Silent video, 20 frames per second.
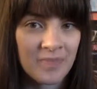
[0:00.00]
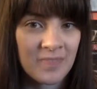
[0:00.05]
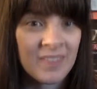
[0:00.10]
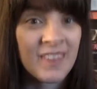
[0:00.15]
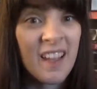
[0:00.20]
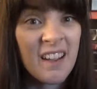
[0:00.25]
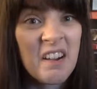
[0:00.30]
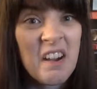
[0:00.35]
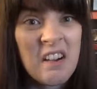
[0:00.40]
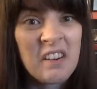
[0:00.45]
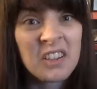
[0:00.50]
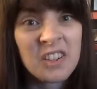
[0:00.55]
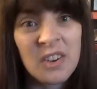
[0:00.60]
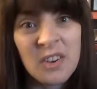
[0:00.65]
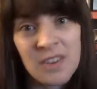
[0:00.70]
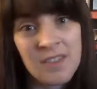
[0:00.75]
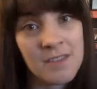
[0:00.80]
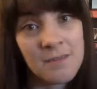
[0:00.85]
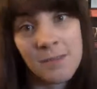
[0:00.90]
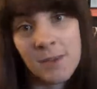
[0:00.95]
there are a
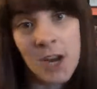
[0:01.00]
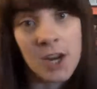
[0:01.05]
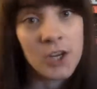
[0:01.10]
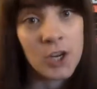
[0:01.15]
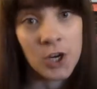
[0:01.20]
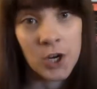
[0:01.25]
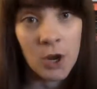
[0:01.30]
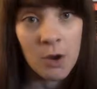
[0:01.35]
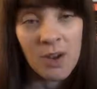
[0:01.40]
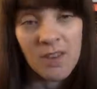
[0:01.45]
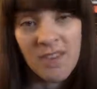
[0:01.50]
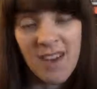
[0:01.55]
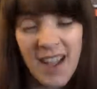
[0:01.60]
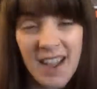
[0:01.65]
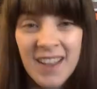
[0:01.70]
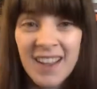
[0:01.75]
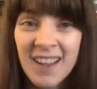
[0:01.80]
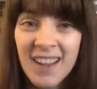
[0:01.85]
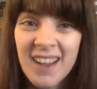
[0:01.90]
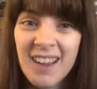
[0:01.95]
lot of them that I don't know if
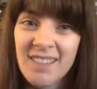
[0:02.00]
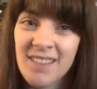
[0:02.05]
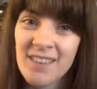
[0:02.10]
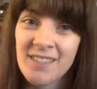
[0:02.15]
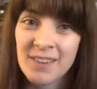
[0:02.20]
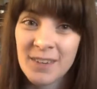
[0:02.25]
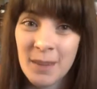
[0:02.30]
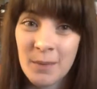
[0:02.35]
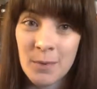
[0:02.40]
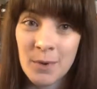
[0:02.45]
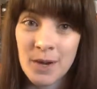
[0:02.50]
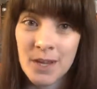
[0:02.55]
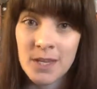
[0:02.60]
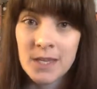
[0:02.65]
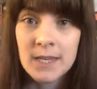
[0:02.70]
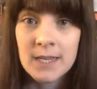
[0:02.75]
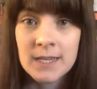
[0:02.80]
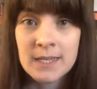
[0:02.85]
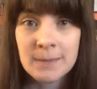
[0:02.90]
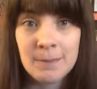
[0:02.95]
I really want to
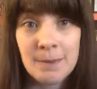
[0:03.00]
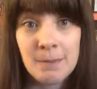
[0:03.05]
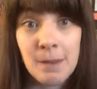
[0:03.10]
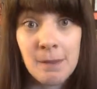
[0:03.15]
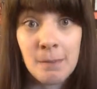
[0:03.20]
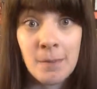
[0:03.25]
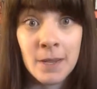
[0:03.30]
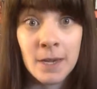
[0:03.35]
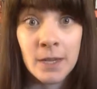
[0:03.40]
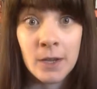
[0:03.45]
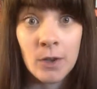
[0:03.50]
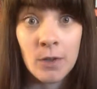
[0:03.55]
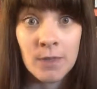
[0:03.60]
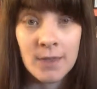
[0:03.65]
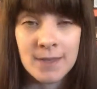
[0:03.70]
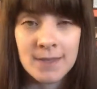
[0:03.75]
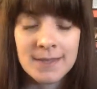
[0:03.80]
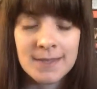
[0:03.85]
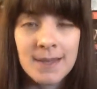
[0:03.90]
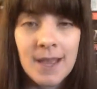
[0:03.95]
spend my money on
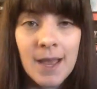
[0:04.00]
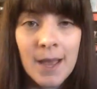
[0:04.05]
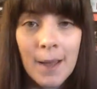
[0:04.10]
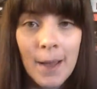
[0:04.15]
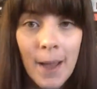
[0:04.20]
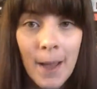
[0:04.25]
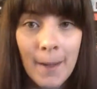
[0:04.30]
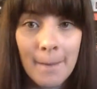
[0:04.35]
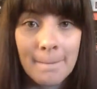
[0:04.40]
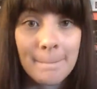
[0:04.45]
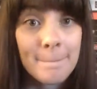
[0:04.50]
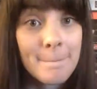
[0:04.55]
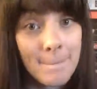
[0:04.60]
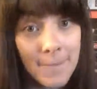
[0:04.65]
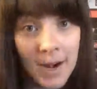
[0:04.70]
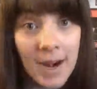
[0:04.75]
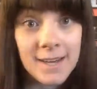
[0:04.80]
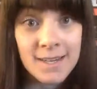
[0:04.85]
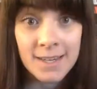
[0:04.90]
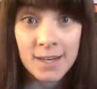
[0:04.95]
this.
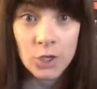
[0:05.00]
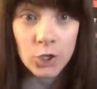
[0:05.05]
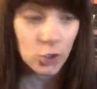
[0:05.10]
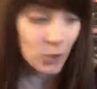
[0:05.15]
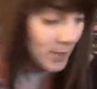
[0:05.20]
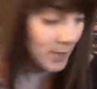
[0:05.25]
But I did enjoy